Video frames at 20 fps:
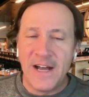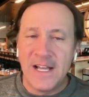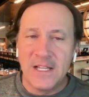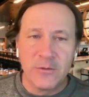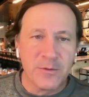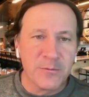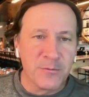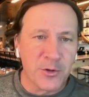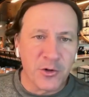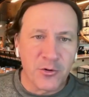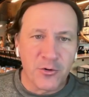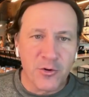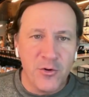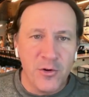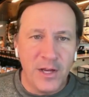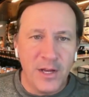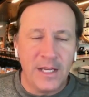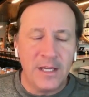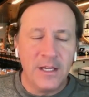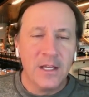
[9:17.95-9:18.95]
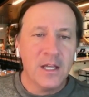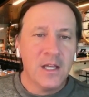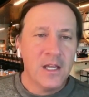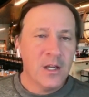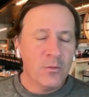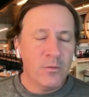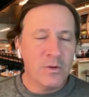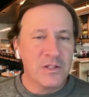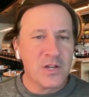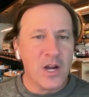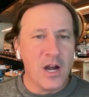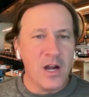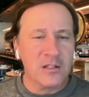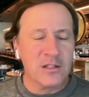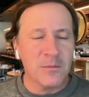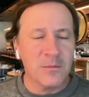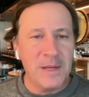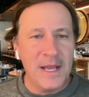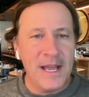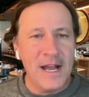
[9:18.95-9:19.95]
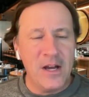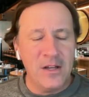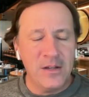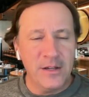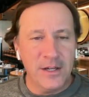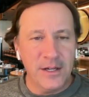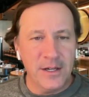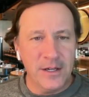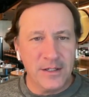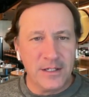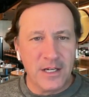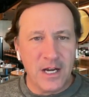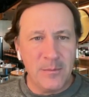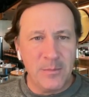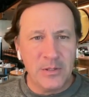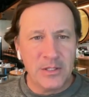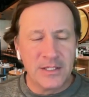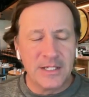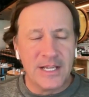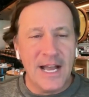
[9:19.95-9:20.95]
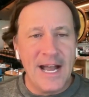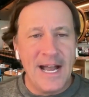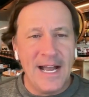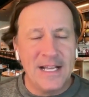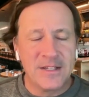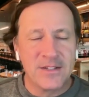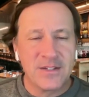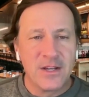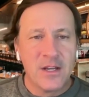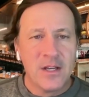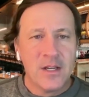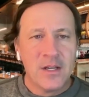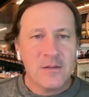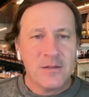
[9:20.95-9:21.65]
Following recruiting, we talked about a couple of guys,